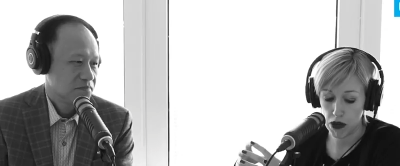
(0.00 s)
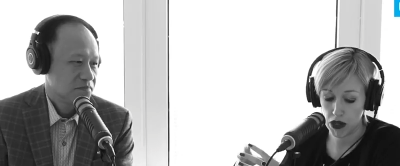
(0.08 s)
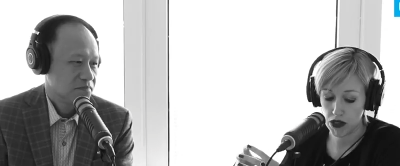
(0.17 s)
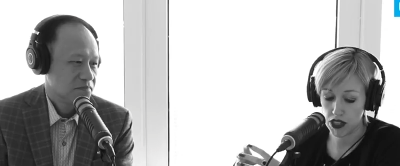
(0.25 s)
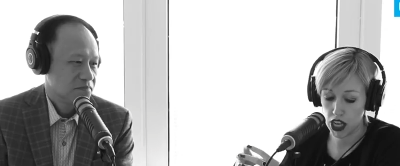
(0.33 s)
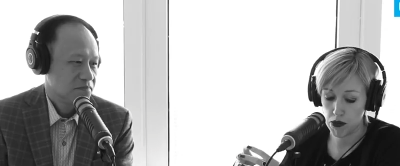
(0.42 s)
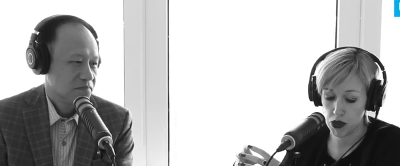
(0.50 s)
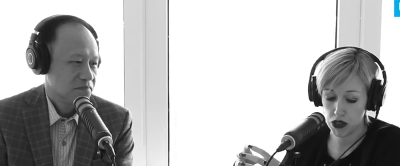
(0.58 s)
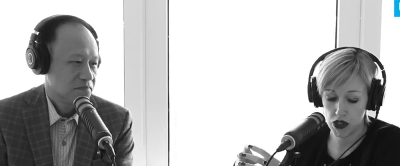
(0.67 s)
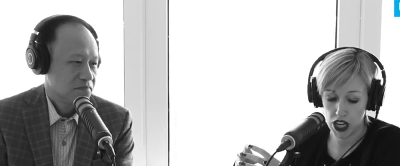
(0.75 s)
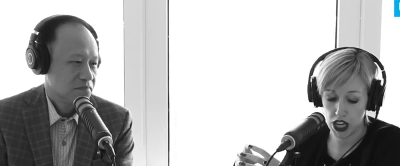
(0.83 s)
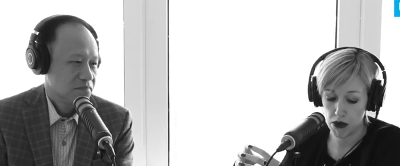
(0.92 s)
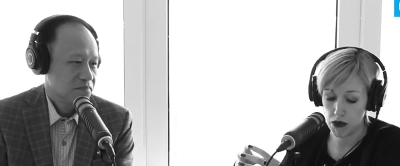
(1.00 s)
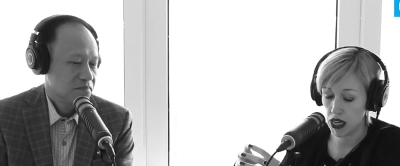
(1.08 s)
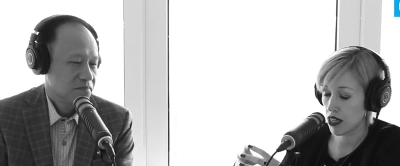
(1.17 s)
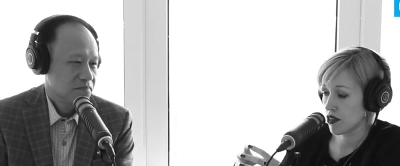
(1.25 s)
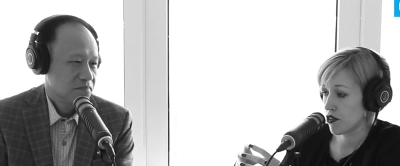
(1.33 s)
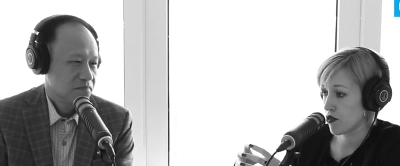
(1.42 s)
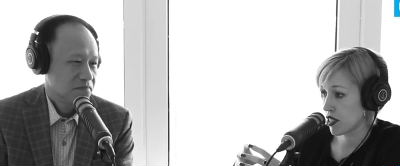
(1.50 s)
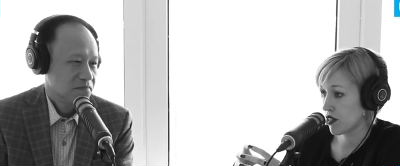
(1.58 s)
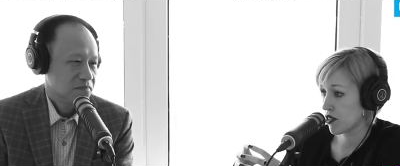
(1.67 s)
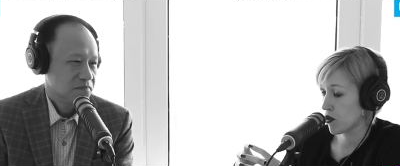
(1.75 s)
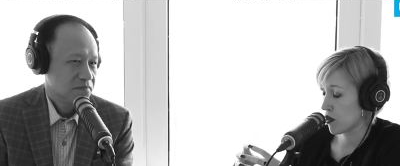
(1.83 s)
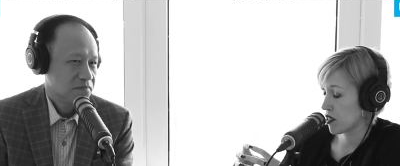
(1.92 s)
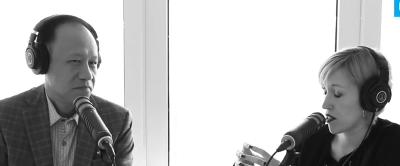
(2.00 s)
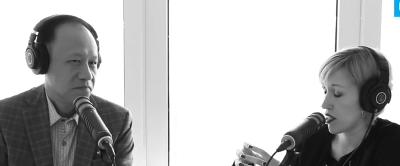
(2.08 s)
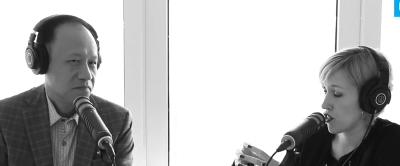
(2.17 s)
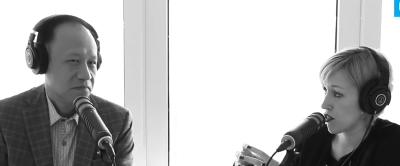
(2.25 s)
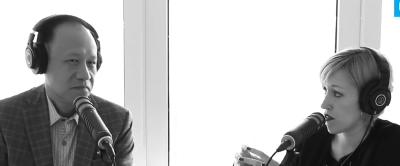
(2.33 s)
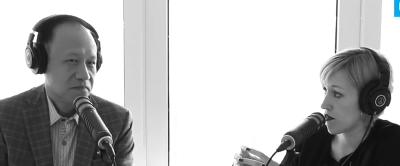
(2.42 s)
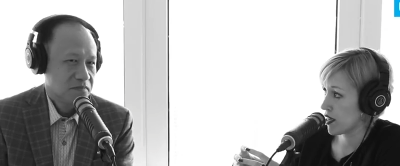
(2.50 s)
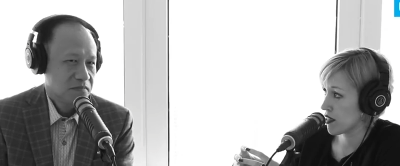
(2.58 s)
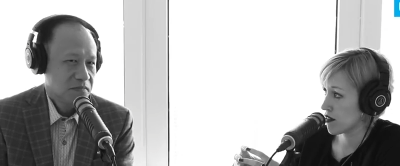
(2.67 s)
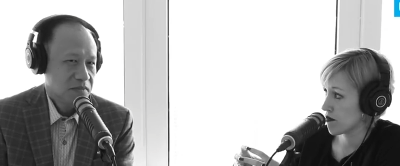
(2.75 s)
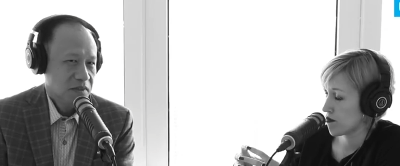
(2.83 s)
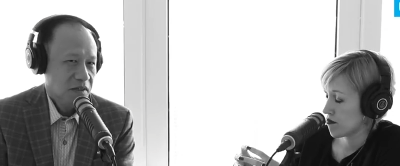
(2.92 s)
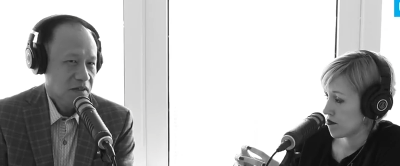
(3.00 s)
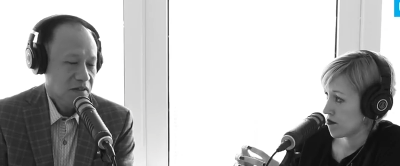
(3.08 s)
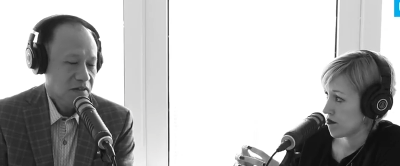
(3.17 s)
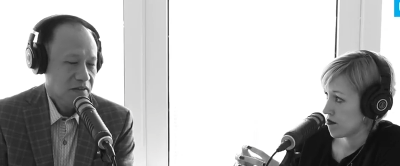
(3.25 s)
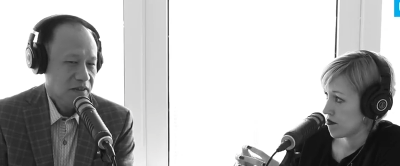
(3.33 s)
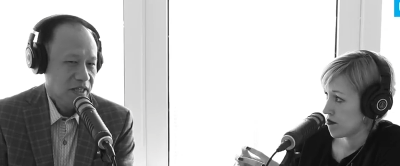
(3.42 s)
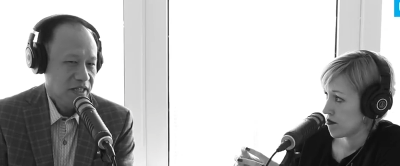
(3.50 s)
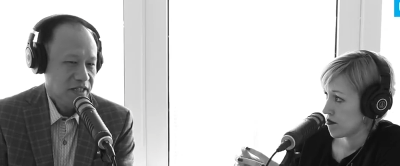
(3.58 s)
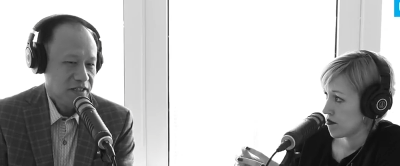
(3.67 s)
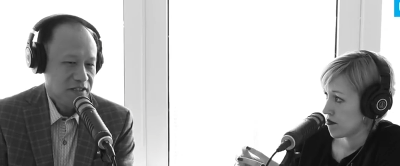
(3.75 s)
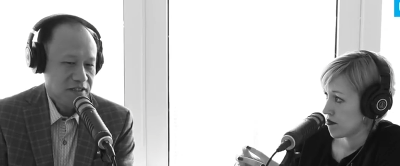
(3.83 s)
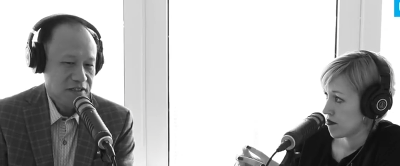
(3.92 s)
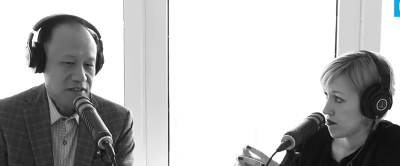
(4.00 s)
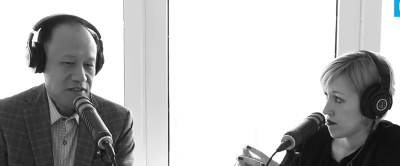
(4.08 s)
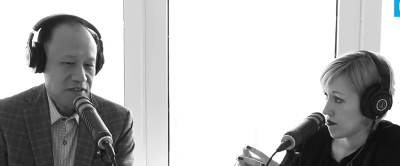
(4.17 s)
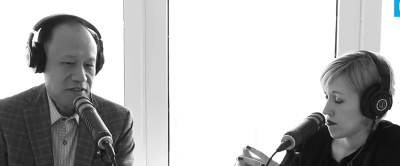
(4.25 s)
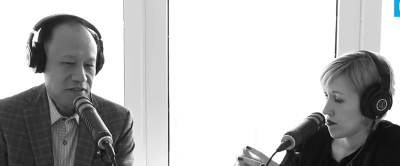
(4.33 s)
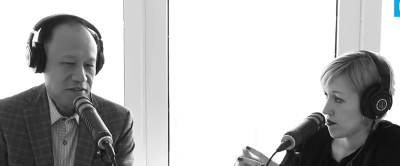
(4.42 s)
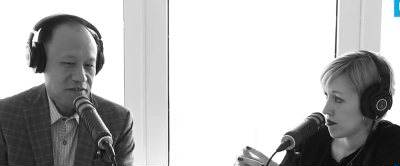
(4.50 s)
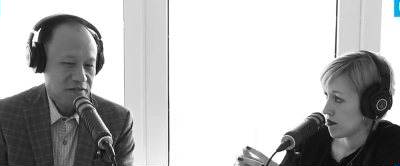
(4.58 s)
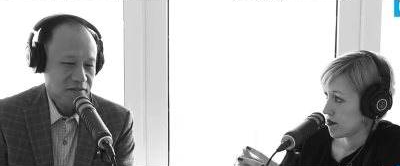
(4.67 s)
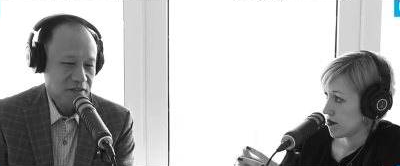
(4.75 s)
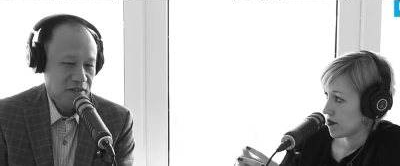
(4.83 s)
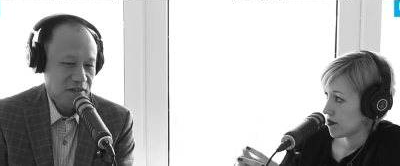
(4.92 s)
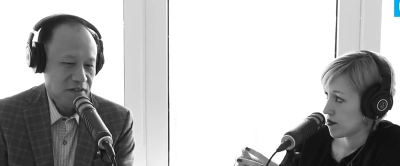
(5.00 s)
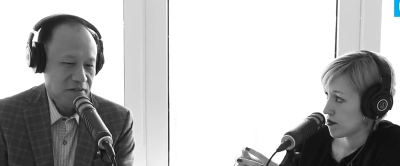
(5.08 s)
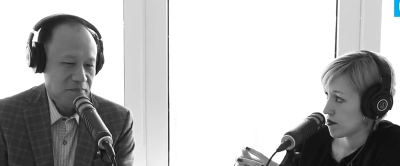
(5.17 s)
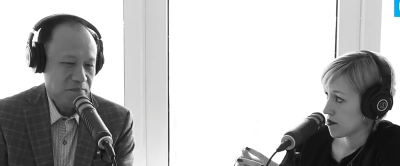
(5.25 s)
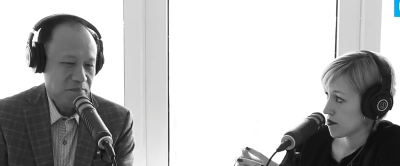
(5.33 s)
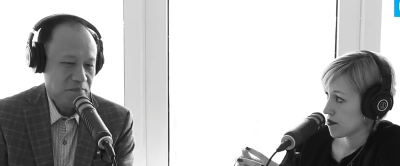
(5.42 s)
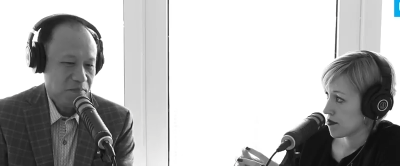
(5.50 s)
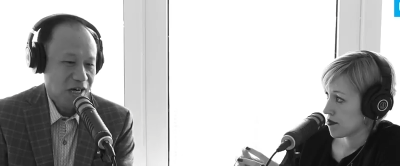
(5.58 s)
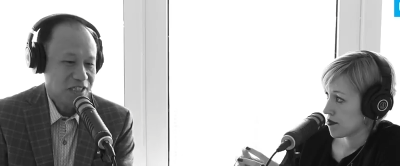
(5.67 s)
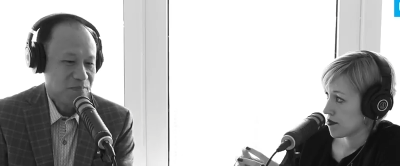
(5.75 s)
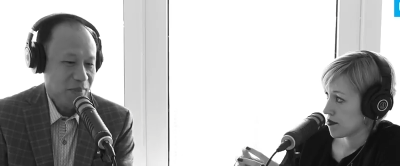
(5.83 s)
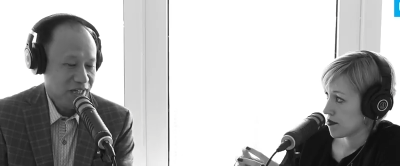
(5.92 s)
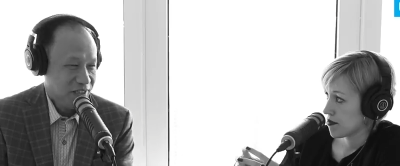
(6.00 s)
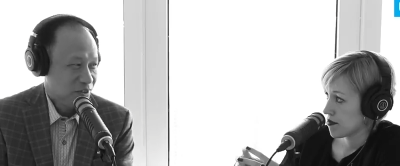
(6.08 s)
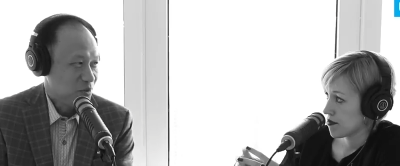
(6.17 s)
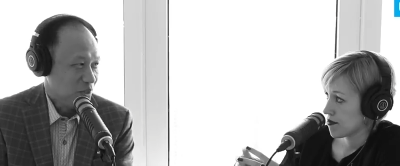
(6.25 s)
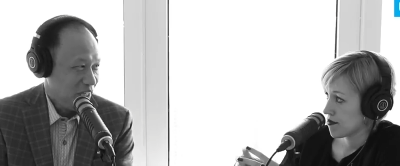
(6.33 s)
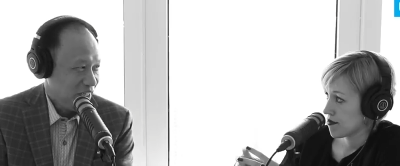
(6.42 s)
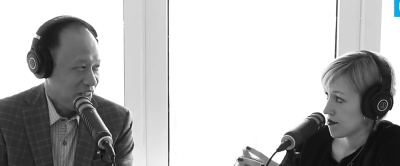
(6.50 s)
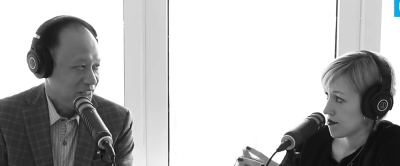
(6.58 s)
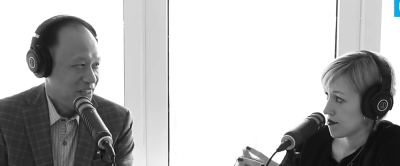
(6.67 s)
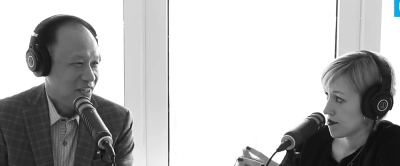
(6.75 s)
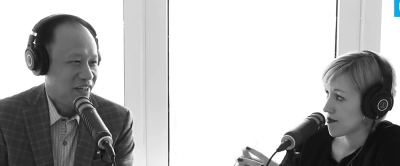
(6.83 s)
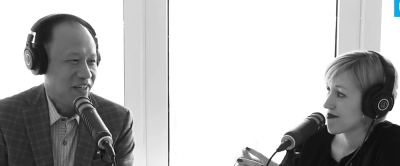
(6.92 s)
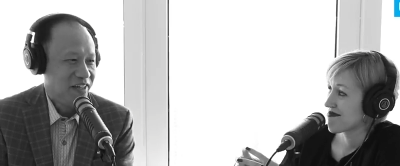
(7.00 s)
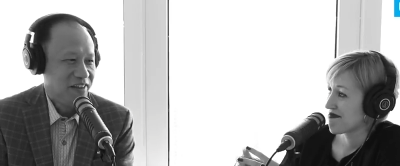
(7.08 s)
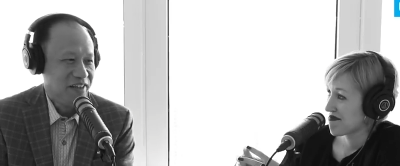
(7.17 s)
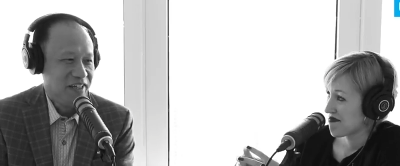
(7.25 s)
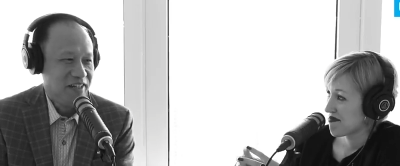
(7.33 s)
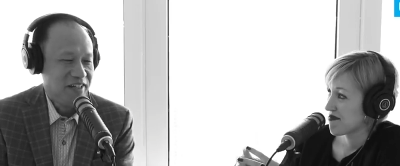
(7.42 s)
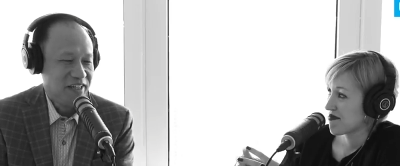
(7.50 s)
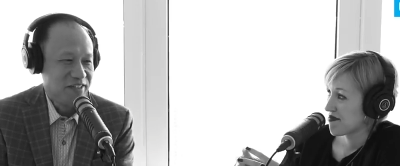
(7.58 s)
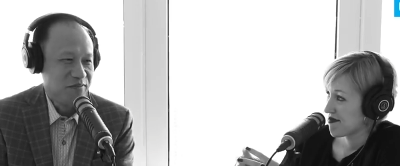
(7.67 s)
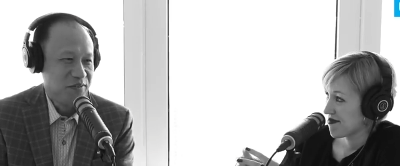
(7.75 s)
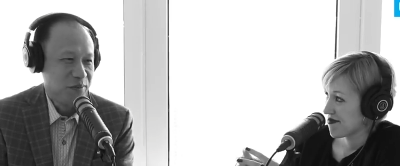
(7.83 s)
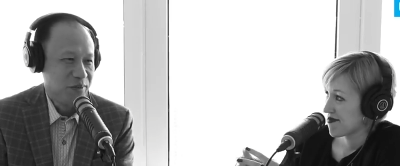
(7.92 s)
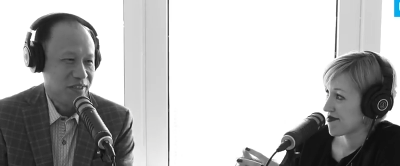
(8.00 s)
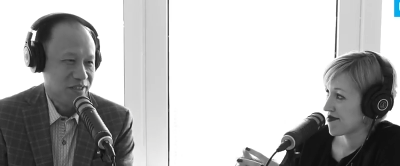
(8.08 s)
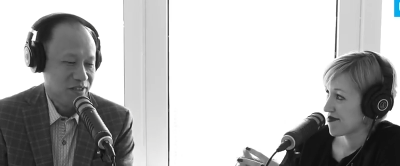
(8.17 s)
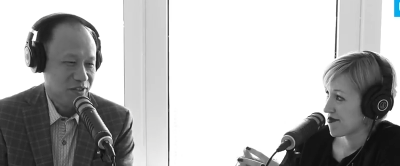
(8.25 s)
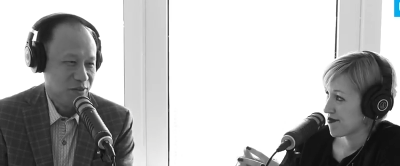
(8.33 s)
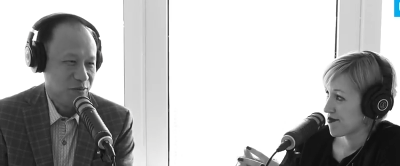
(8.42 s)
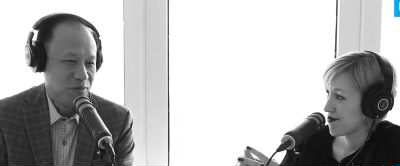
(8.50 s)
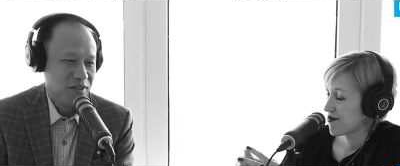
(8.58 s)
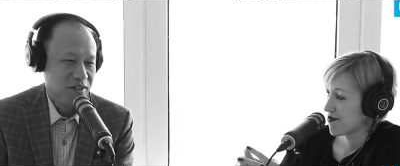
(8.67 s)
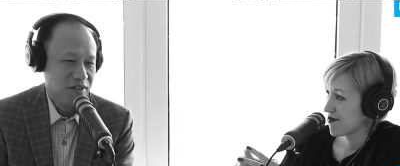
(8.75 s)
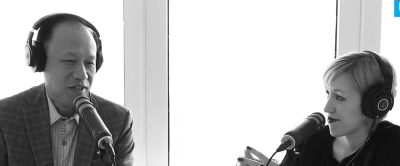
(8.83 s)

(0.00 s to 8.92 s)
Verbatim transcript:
Speaker 1: about cybercrime and threats their organizations face?
Speaker 2: They are much better today than like a few years ago.